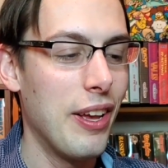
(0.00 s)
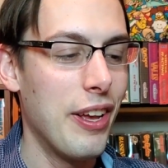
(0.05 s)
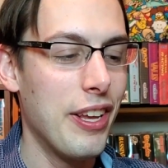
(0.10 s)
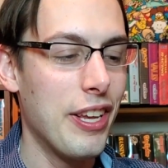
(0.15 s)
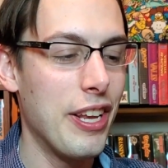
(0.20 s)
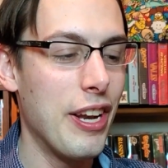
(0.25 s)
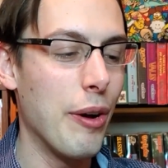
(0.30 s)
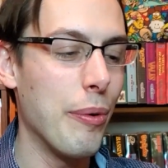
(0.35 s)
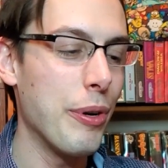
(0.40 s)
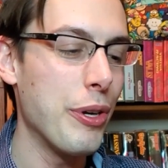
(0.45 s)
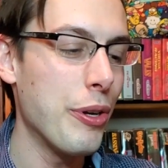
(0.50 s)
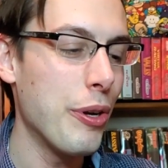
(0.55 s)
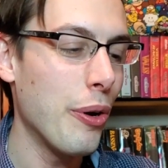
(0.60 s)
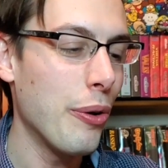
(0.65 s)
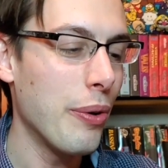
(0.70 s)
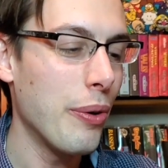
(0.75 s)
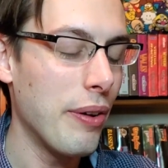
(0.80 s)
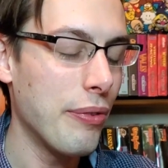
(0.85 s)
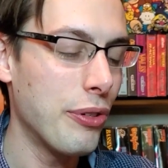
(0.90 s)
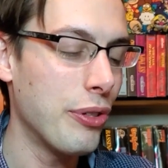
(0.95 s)
you know, when you go
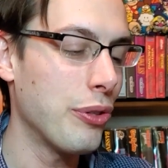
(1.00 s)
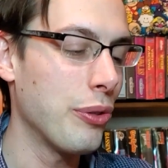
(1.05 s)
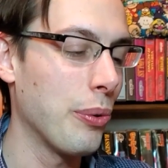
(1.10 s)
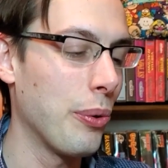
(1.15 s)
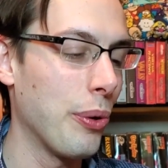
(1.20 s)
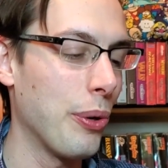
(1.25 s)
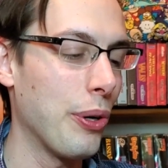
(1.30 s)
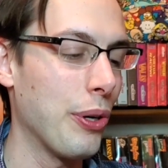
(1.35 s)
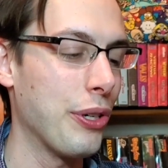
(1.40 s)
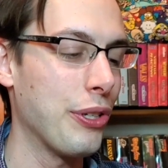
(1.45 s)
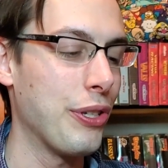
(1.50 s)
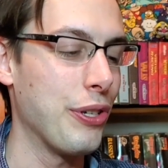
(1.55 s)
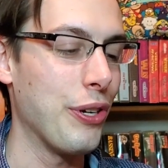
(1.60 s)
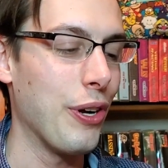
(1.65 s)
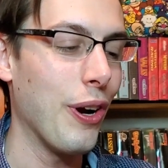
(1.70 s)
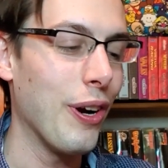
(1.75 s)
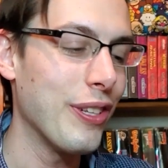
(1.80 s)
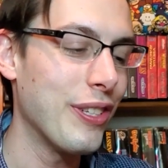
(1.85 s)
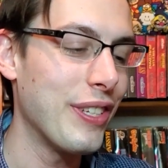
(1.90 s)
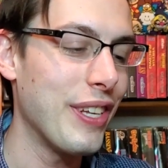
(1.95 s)
to enough stores and
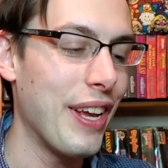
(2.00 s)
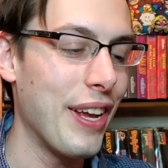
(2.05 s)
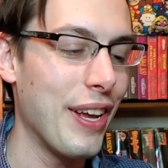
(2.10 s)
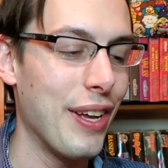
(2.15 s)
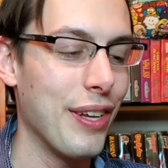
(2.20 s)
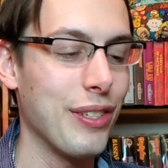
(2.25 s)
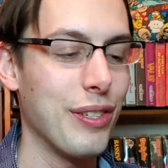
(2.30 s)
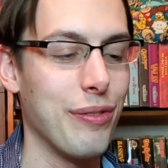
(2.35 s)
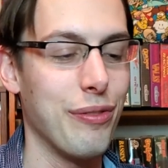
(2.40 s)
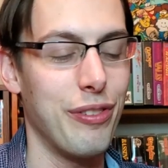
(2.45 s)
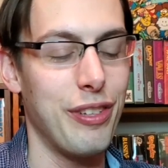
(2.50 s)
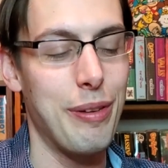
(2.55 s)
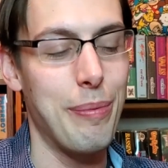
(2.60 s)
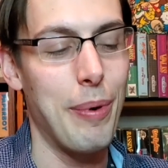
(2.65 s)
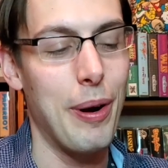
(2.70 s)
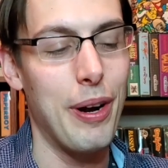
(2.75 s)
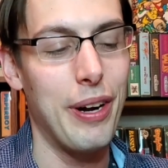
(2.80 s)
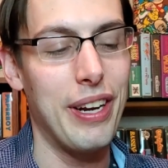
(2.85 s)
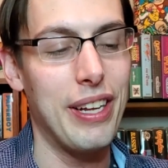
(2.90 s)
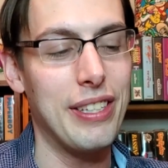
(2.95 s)
yard sales and flea
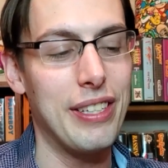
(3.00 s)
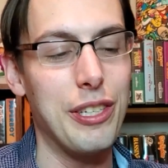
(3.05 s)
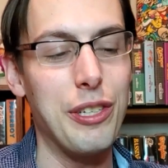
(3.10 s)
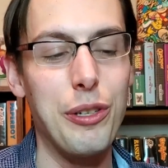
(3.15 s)
markets and